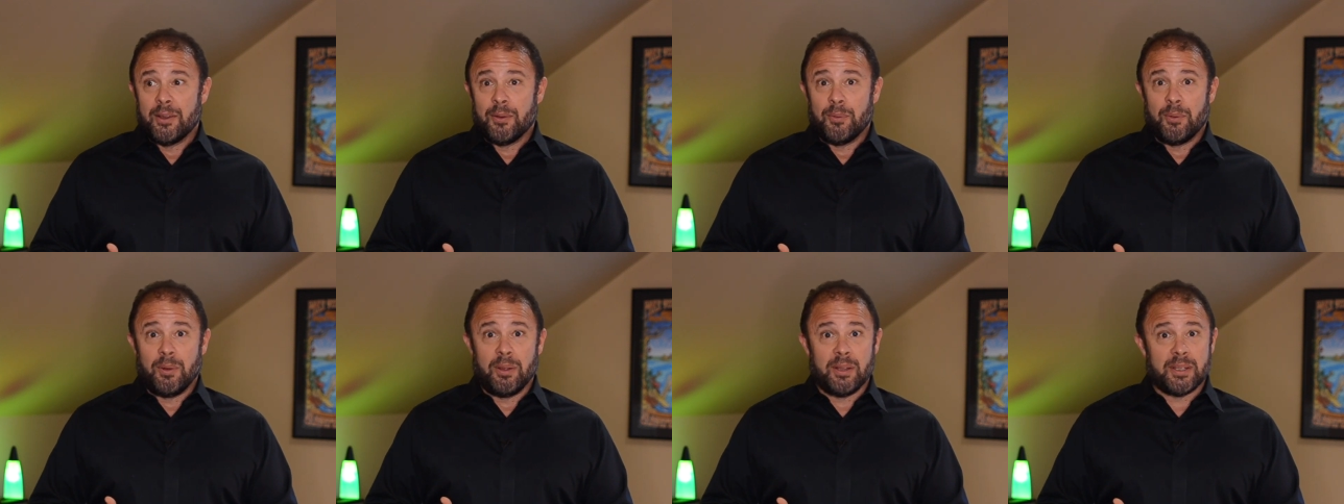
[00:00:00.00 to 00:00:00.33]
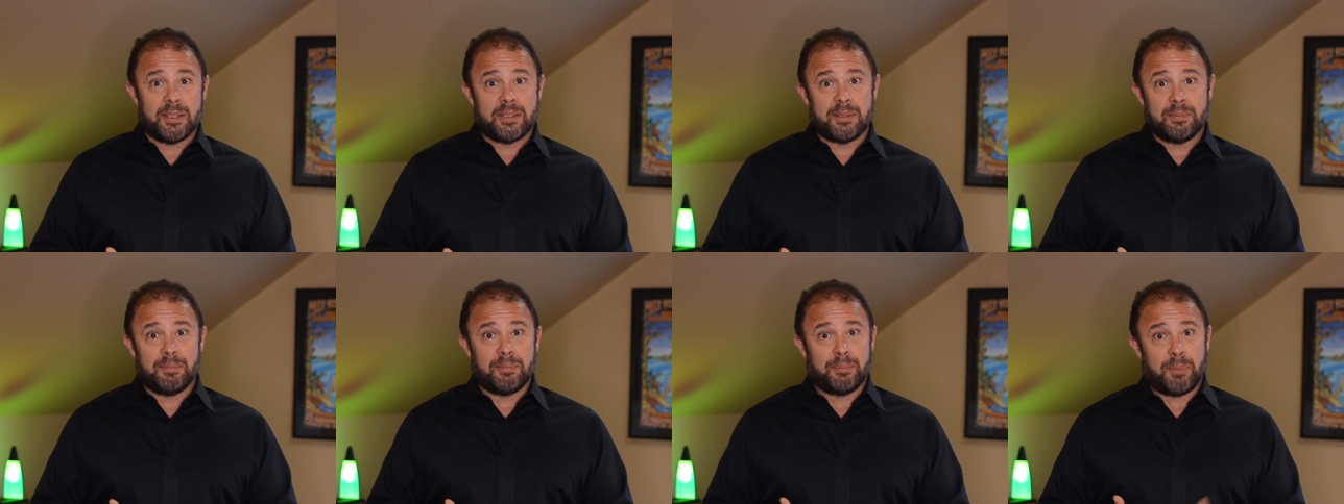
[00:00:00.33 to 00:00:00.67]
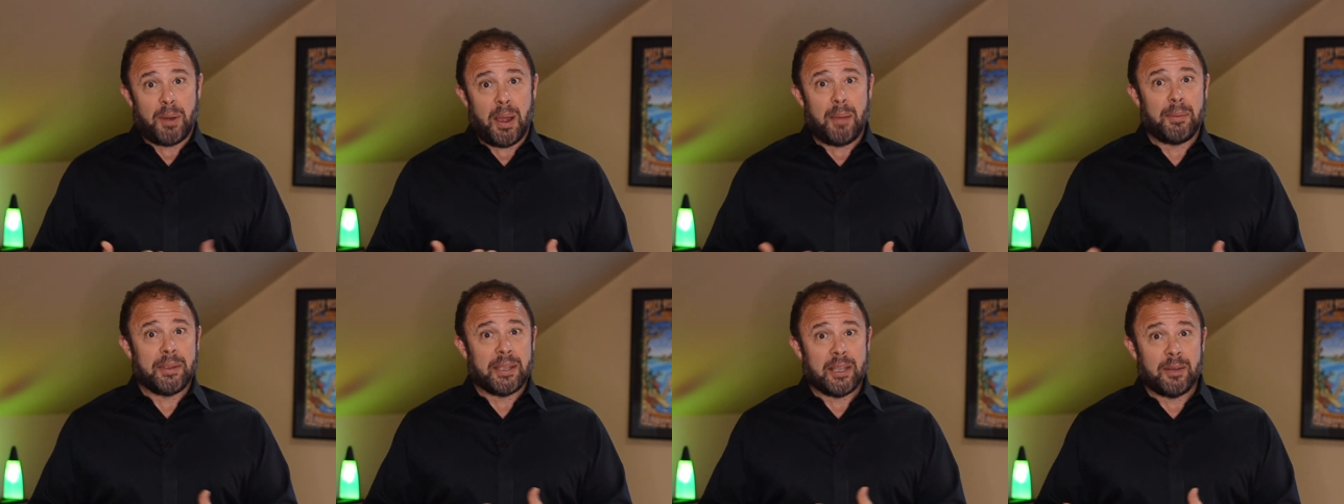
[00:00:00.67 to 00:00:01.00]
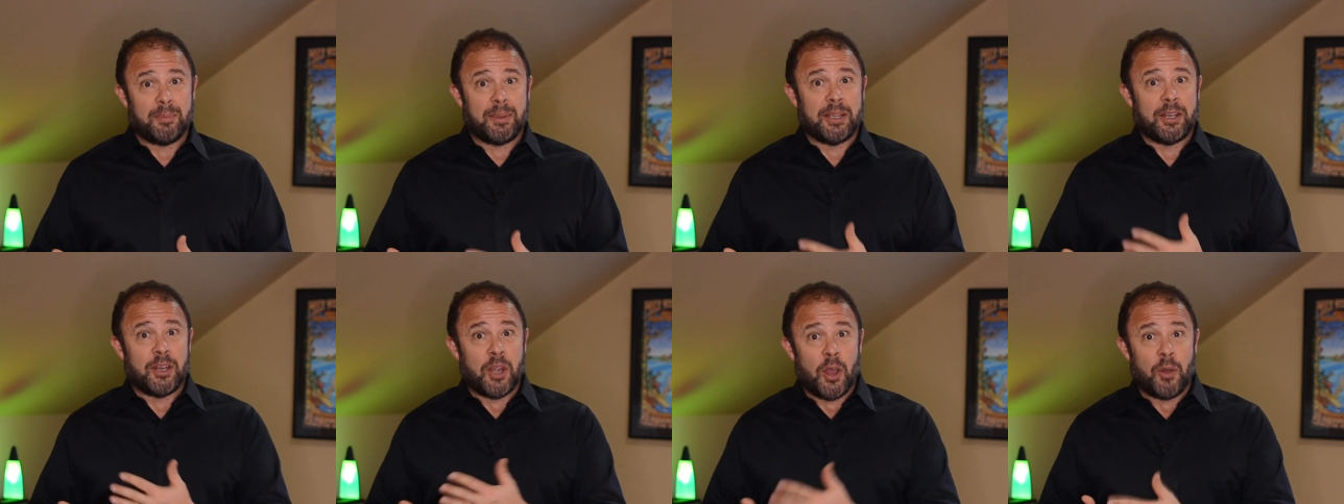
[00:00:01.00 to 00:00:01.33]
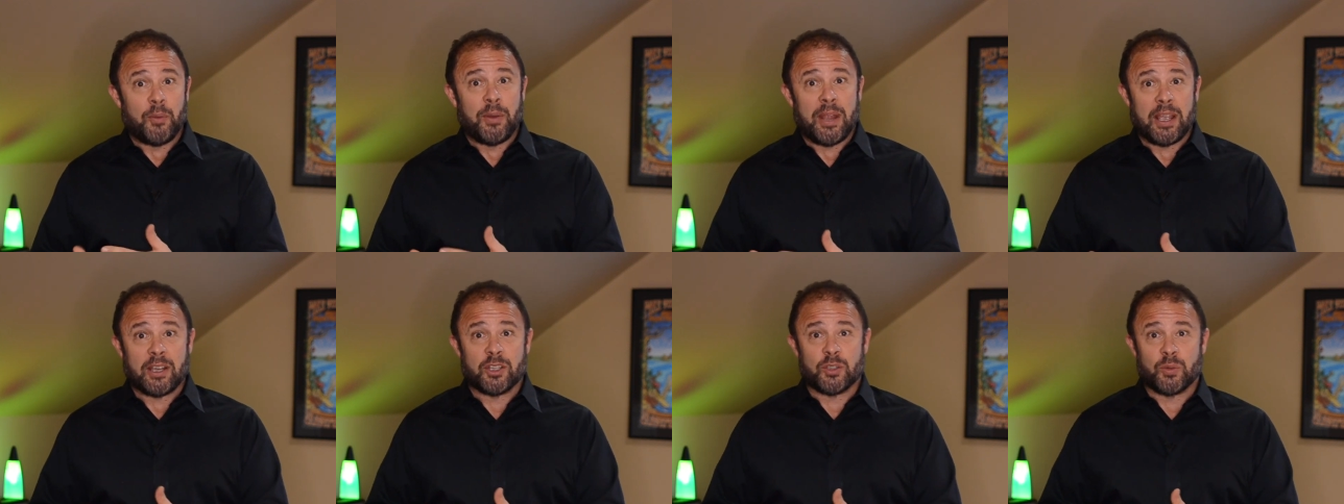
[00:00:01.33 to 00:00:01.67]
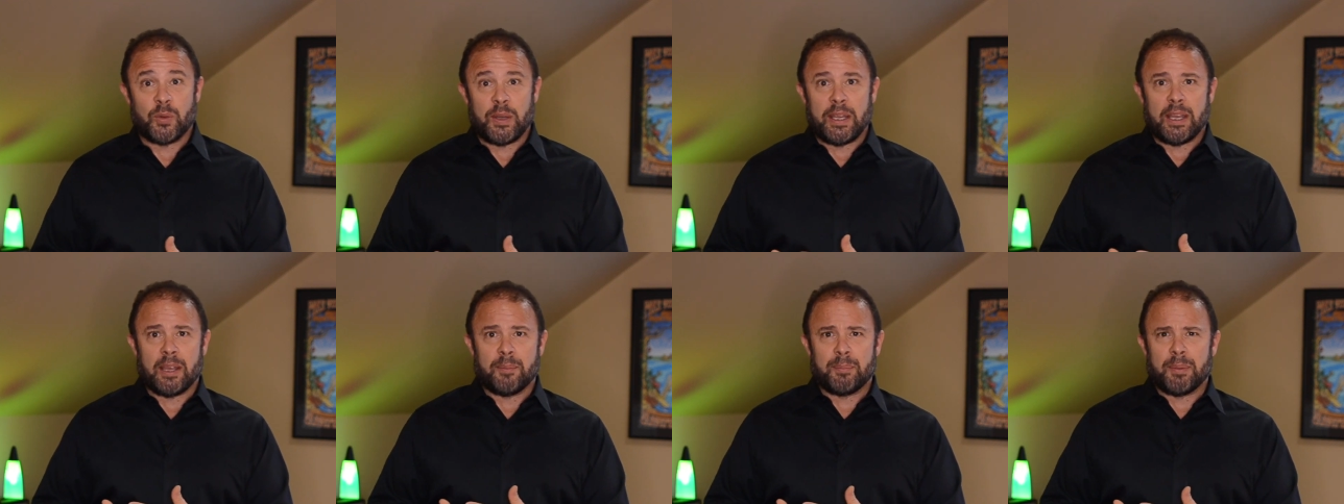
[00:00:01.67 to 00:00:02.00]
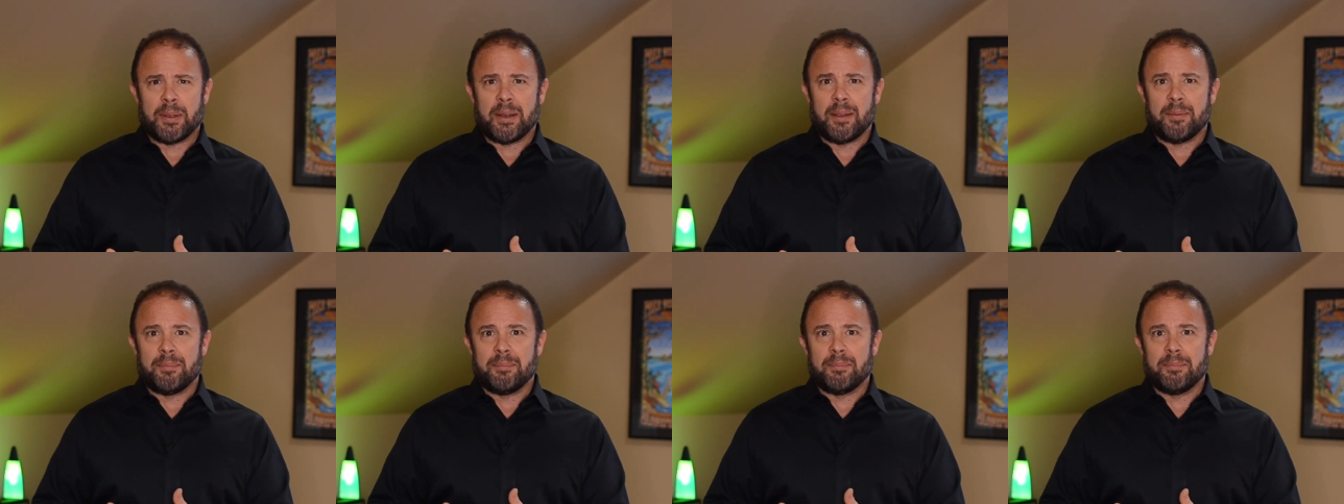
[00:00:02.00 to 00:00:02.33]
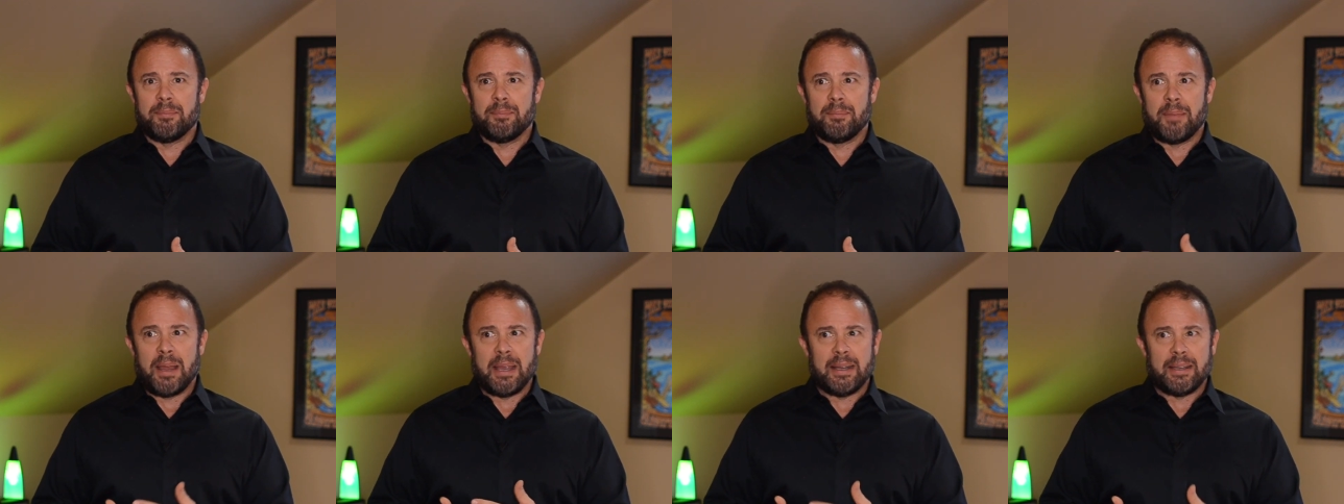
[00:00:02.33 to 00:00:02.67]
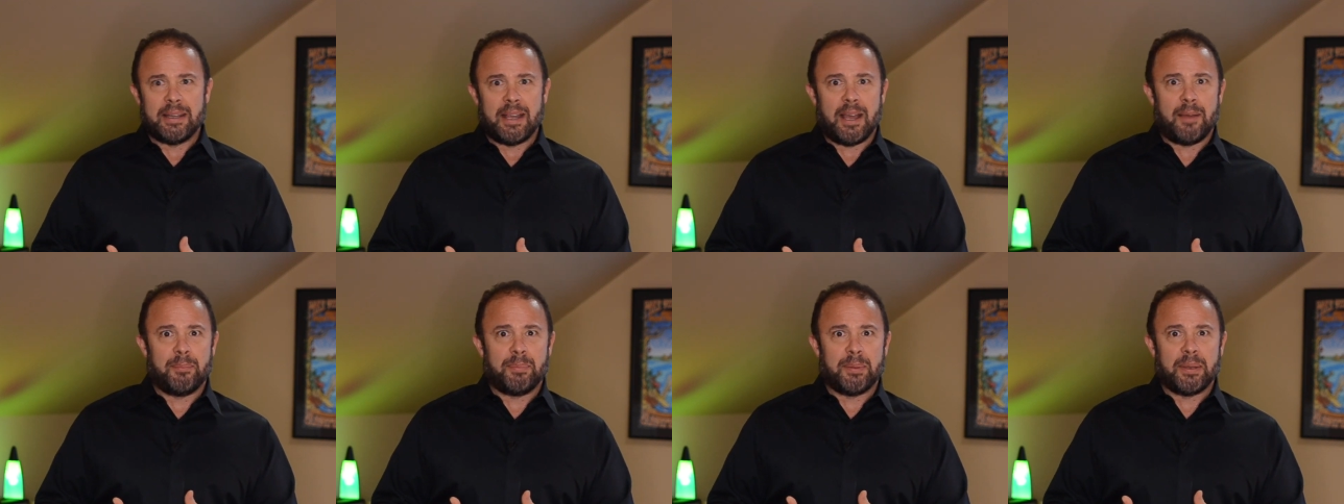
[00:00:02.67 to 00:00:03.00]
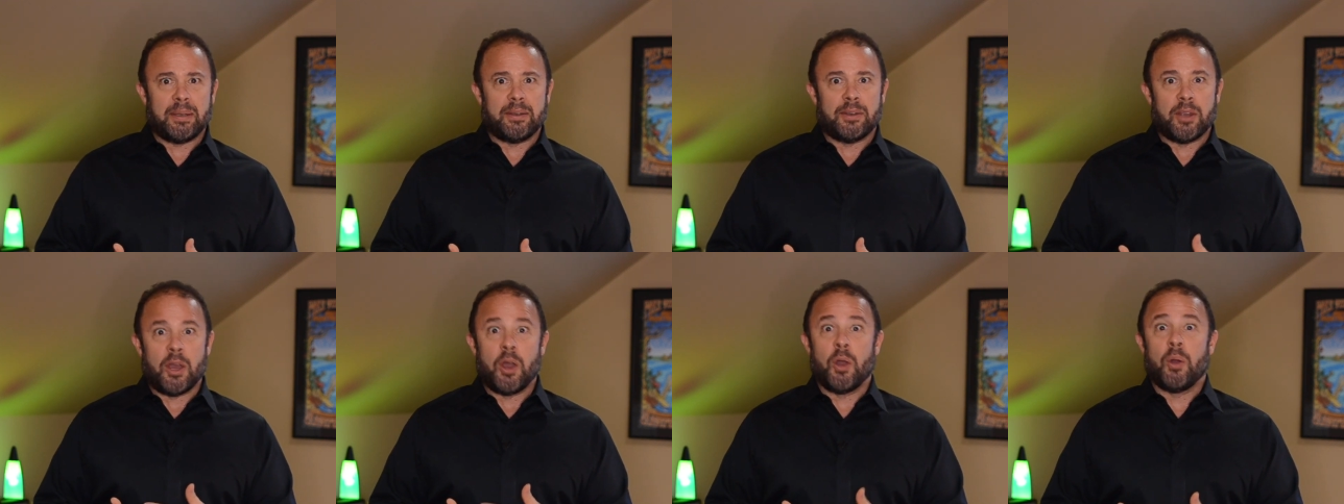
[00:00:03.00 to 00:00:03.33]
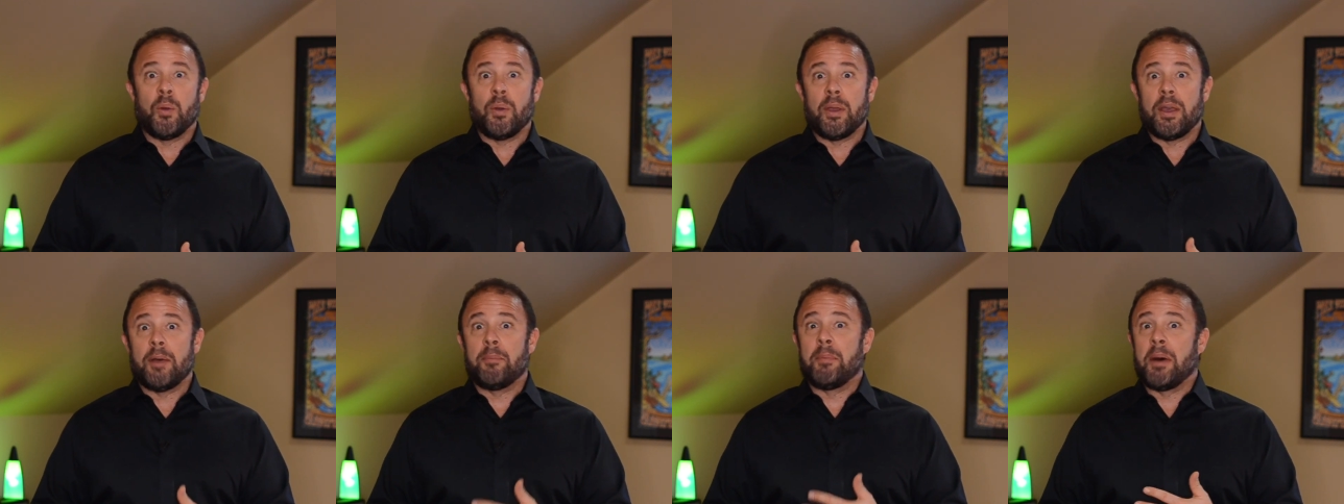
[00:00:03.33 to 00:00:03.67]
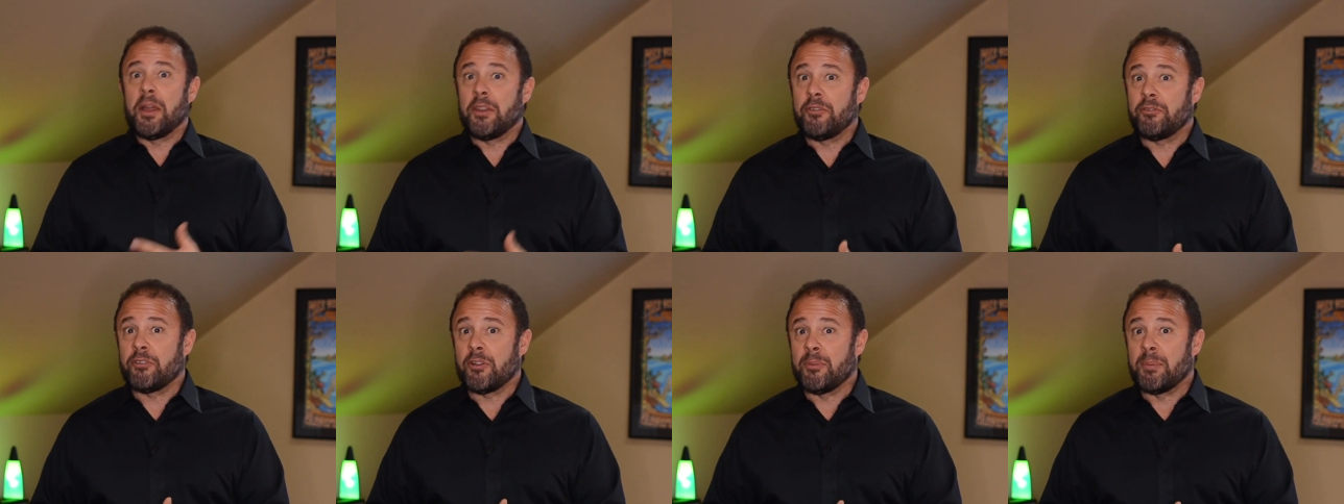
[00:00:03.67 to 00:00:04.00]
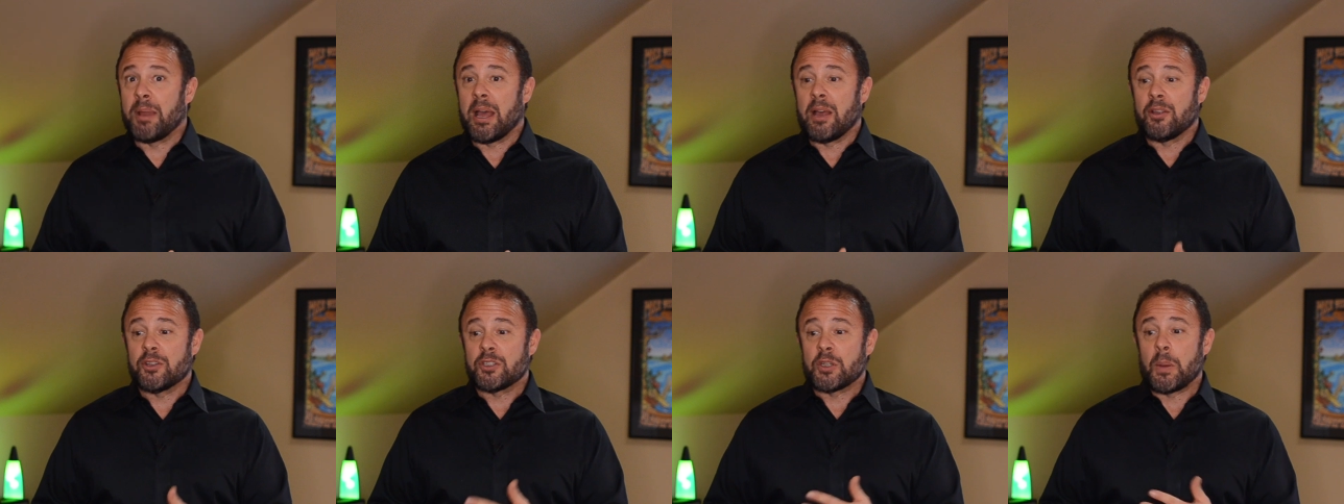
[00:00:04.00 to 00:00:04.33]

well, it's probably going to be no next week, but it might not be no a month from now.